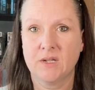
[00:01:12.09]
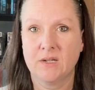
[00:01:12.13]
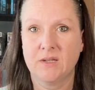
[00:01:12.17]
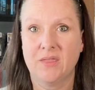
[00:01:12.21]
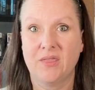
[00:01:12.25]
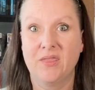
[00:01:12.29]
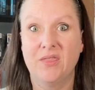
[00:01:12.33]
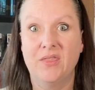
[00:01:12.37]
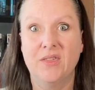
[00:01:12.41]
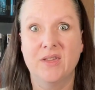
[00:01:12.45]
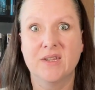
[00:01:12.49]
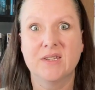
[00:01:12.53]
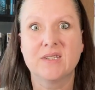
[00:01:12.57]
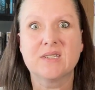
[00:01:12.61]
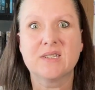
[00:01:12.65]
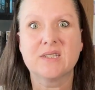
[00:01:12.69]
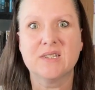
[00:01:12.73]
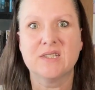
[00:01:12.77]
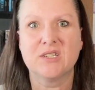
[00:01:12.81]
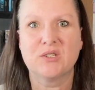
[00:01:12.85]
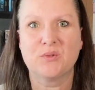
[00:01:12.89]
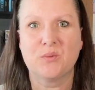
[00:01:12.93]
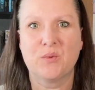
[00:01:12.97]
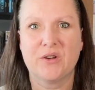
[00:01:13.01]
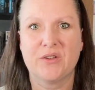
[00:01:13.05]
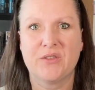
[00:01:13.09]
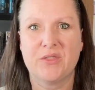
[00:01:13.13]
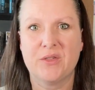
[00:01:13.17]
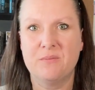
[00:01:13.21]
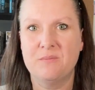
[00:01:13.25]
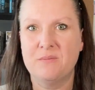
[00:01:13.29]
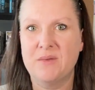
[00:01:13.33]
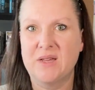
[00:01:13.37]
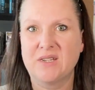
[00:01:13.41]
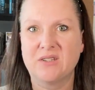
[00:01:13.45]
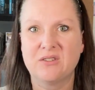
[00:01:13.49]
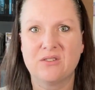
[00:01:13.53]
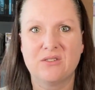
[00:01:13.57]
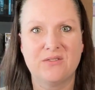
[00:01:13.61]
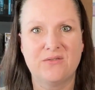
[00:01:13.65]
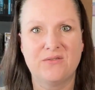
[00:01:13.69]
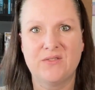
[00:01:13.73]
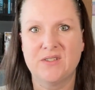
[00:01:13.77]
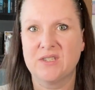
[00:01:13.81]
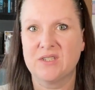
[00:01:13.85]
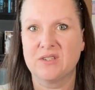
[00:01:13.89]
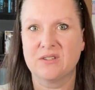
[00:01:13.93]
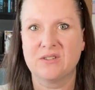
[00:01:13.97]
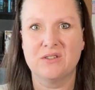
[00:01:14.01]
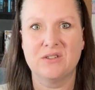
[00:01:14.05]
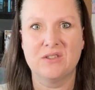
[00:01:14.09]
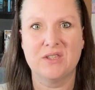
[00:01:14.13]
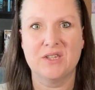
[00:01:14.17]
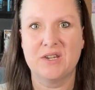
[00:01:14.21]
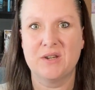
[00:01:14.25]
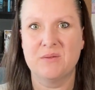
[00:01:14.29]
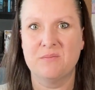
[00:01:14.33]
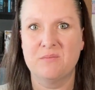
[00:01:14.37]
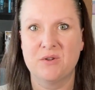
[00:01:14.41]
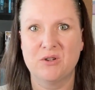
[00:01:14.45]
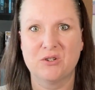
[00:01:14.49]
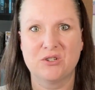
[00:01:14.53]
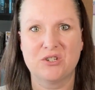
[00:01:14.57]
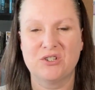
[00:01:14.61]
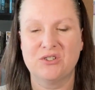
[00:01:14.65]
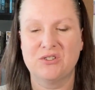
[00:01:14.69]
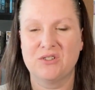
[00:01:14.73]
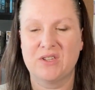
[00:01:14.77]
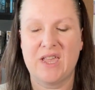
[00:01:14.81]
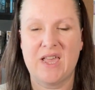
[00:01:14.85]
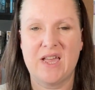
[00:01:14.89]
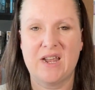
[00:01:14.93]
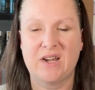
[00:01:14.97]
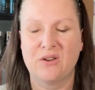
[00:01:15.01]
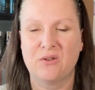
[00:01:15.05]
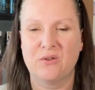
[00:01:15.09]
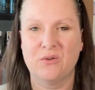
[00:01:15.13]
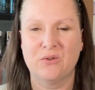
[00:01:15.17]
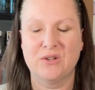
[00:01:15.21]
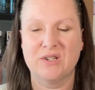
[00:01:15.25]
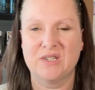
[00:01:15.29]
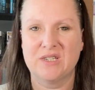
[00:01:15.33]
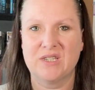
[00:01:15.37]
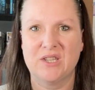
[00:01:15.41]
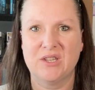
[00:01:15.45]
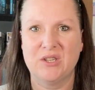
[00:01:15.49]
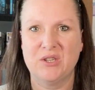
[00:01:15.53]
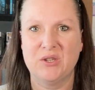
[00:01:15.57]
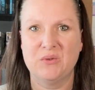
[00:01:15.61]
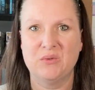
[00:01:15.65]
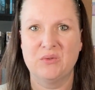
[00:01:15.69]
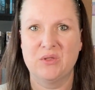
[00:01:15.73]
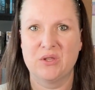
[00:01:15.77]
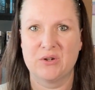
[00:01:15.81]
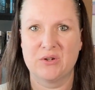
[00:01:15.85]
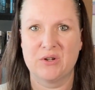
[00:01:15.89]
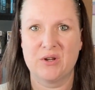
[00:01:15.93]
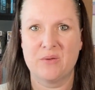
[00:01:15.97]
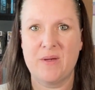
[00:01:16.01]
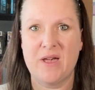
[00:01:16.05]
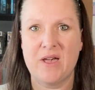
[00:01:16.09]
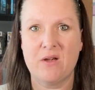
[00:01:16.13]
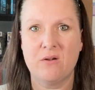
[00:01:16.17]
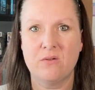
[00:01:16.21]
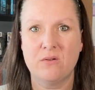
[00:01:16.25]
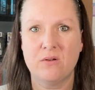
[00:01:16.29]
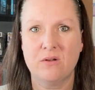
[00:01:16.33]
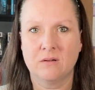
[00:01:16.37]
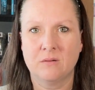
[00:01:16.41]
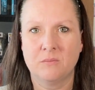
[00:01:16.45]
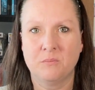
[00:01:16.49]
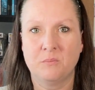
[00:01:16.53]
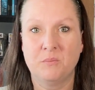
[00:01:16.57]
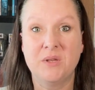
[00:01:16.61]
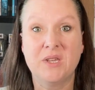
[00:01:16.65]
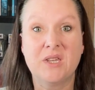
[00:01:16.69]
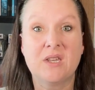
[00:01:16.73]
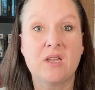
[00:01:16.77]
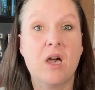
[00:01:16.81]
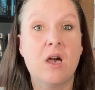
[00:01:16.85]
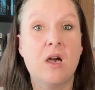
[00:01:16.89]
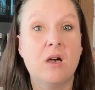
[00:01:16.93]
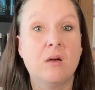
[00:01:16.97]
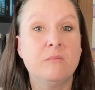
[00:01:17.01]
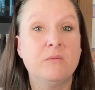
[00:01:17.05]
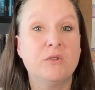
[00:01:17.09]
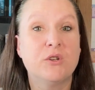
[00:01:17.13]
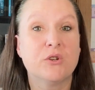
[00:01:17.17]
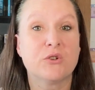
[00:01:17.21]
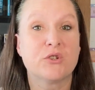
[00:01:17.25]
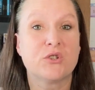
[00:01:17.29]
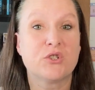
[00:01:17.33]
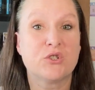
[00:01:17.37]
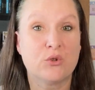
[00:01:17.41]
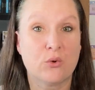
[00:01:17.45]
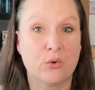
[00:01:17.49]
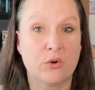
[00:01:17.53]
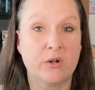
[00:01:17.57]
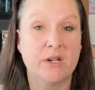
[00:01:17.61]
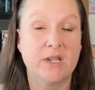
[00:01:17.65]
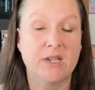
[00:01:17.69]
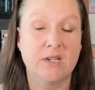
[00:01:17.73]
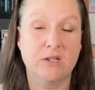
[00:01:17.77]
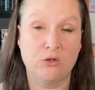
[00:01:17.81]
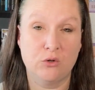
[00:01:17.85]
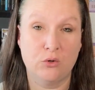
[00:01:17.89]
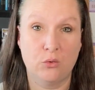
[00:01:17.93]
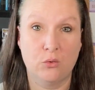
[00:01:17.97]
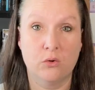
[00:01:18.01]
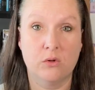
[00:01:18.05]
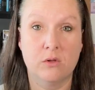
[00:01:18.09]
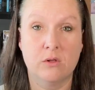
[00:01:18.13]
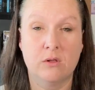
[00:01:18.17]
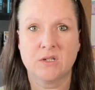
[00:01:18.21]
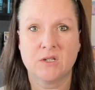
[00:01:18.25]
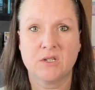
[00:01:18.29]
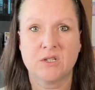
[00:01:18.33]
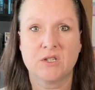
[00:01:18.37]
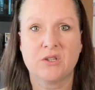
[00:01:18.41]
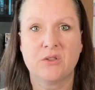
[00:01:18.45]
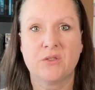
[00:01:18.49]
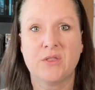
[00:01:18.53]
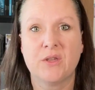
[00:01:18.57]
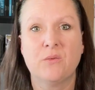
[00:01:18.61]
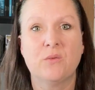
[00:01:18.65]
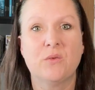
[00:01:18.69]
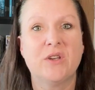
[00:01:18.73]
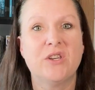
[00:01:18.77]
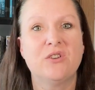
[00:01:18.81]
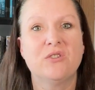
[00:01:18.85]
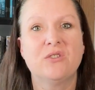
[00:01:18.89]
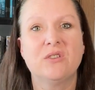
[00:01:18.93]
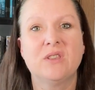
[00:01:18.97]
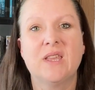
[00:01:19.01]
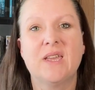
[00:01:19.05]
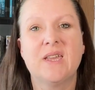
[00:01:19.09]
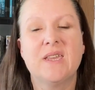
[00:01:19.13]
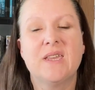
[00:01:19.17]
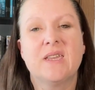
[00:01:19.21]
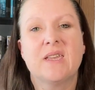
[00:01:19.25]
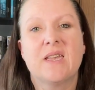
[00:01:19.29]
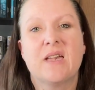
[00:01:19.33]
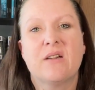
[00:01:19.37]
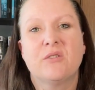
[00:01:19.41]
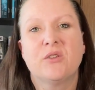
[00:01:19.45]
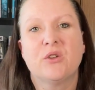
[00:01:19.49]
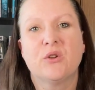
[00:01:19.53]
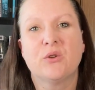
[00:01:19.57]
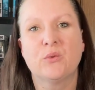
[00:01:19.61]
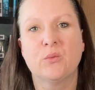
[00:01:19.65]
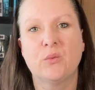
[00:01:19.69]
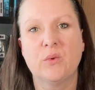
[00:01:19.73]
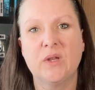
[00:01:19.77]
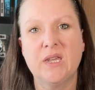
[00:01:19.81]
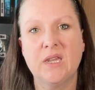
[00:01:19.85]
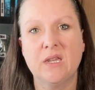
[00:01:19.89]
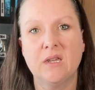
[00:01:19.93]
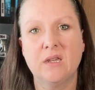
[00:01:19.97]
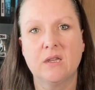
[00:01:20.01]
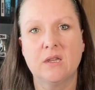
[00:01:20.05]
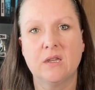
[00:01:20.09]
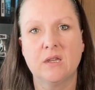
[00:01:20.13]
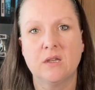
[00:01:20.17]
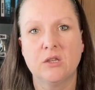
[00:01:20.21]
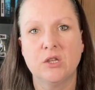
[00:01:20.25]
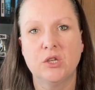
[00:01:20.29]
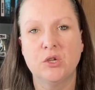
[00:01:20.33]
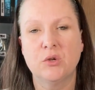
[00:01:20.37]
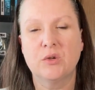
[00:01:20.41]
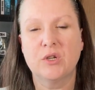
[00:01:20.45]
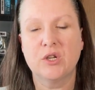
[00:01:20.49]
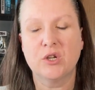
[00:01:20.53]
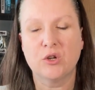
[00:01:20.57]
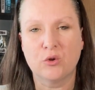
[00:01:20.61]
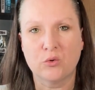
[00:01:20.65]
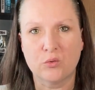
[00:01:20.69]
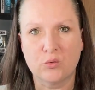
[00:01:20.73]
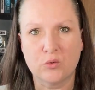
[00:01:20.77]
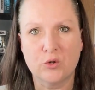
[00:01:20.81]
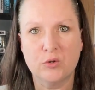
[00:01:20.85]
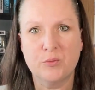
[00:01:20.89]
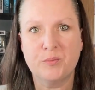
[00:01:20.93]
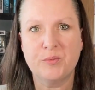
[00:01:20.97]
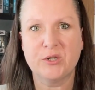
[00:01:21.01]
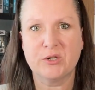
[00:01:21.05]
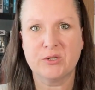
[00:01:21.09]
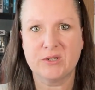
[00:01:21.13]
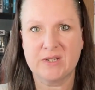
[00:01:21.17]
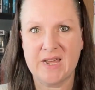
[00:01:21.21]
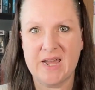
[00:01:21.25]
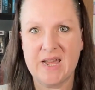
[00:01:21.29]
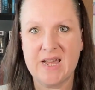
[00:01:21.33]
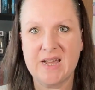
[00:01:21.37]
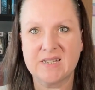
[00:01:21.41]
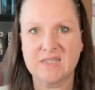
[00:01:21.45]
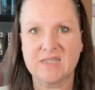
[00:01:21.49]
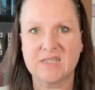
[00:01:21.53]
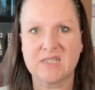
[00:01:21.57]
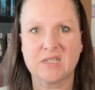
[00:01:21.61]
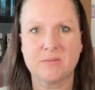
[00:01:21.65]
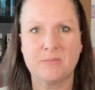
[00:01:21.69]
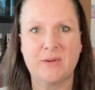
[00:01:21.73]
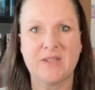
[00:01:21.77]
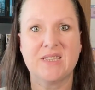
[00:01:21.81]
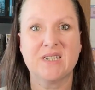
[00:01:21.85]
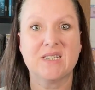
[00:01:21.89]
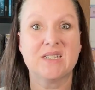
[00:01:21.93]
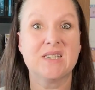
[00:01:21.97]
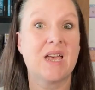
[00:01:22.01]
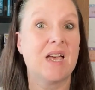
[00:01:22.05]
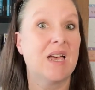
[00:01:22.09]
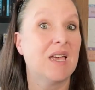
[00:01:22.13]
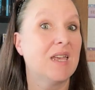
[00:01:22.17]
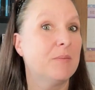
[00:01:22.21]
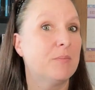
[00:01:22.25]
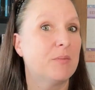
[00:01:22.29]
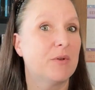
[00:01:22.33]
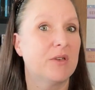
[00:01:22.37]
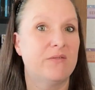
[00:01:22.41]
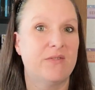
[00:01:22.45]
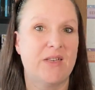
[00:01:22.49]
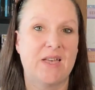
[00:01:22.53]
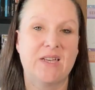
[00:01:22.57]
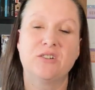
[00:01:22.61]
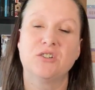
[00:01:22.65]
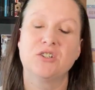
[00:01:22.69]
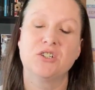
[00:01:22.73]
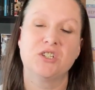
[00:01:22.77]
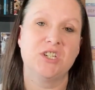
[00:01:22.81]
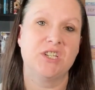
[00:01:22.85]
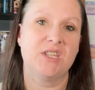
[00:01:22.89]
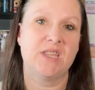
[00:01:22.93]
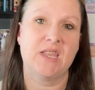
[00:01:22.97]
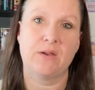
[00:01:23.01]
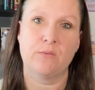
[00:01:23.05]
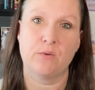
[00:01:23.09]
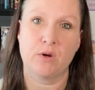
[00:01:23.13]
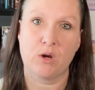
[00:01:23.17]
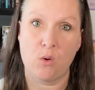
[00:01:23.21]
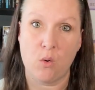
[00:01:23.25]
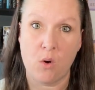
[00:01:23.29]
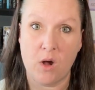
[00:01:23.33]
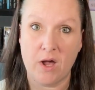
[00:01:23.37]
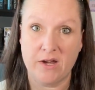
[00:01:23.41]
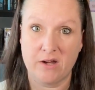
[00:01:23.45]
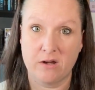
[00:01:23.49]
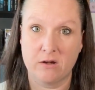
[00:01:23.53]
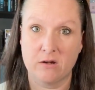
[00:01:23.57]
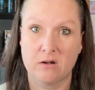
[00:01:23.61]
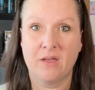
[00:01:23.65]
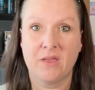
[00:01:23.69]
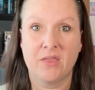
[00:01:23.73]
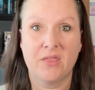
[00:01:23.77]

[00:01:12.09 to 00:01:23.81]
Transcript: This is where the mental, physical, and emotional categories that you learned about become your sorting tool, so that when you're laying out your week, you can group your tasks by the type of energy they require.